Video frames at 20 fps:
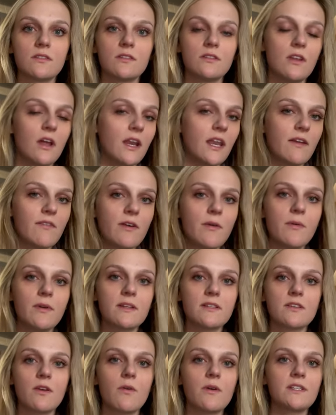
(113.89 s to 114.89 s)
not everyone
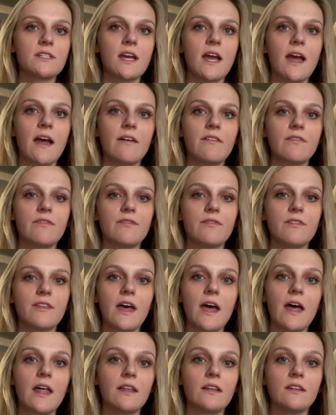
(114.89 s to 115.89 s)
is going to have
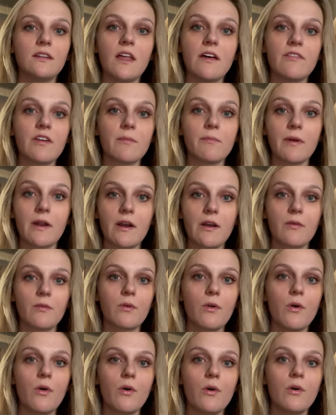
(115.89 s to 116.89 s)
that loving parent
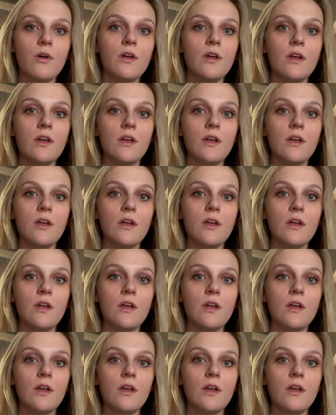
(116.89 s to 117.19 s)
role